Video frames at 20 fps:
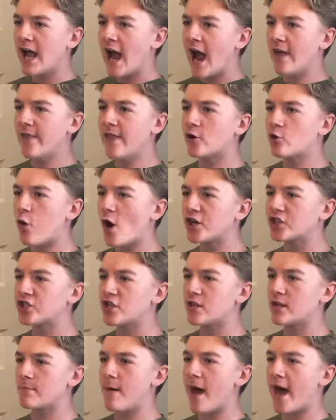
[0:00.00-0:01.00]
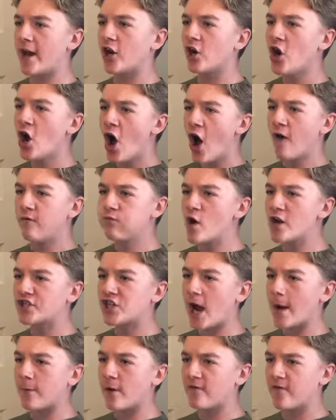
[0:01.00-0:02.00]
and then questions the matter of which
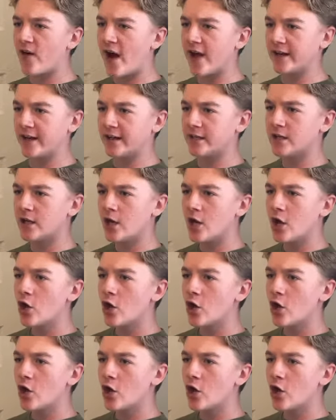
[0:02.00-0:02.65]
I provide it.